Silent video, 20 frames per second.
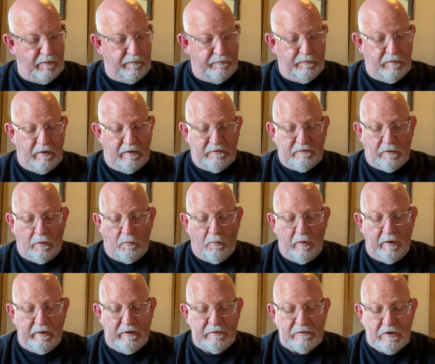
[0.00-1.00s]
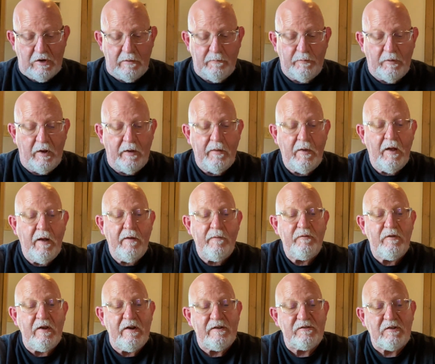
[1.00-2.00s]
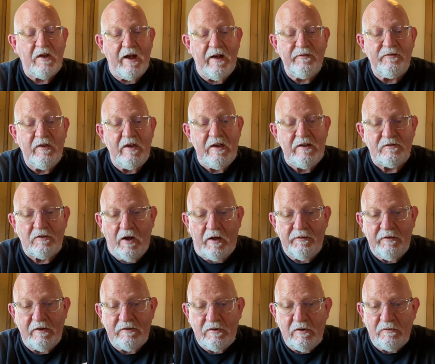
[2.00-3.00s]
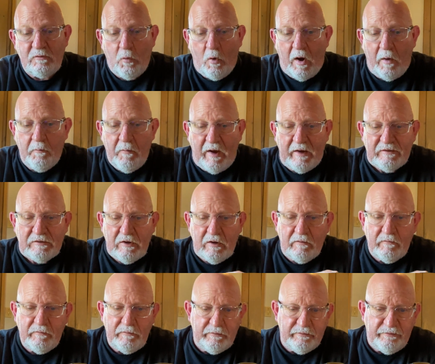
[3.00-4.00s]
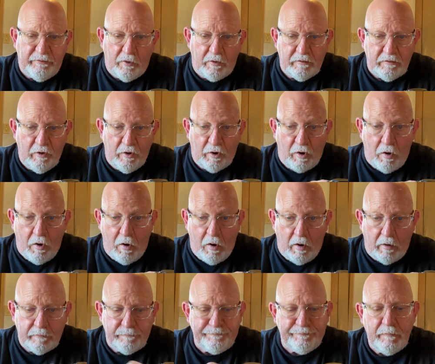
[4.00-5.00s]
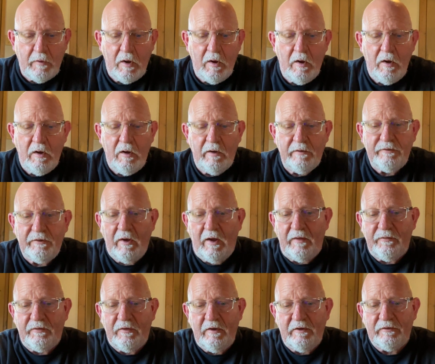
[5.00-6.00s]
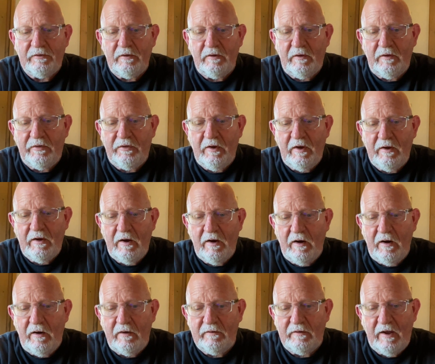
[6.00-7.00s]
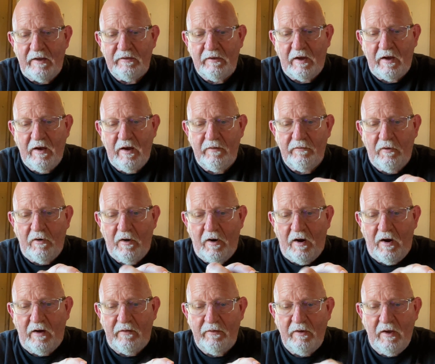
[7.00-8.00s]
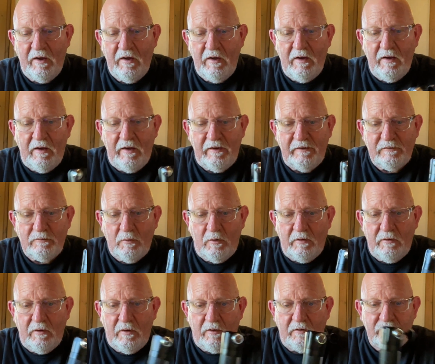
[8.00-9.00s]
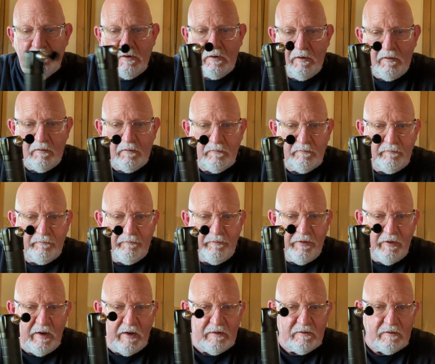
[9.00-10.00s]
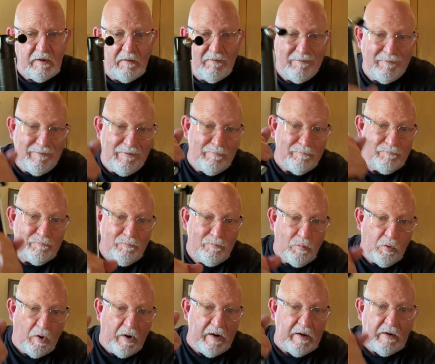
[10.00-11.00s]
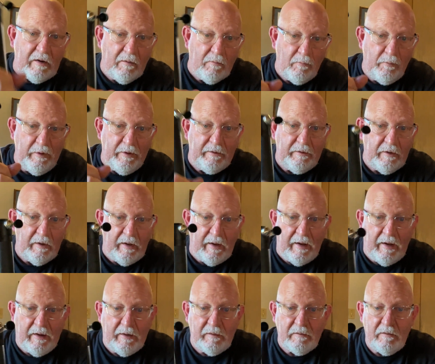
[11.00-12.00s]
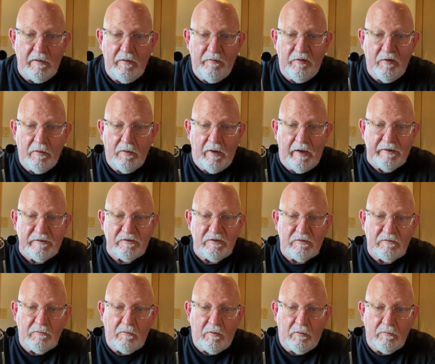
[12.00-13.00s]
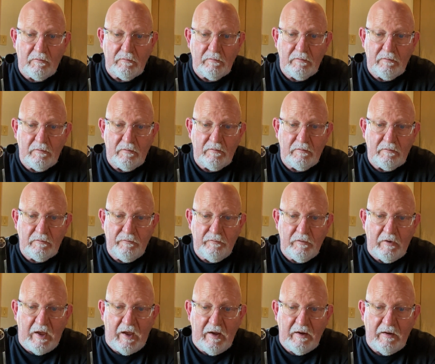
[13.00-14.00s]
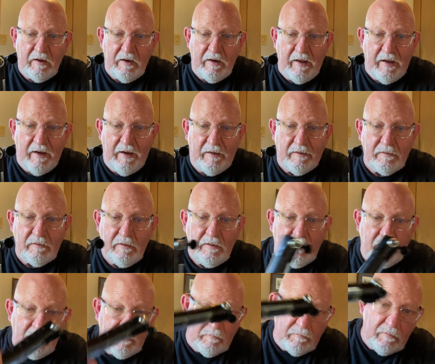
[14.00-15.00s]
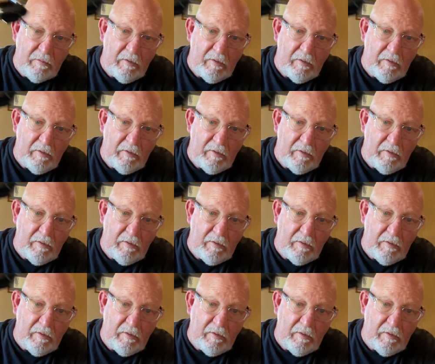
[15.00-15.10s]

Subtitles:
It's a Renogy, but then it's got these on. This is what makes it for your car. It's got this little thing here. You take the cover off, and it's one of those little things that you can break your window out if you're like can't get out. You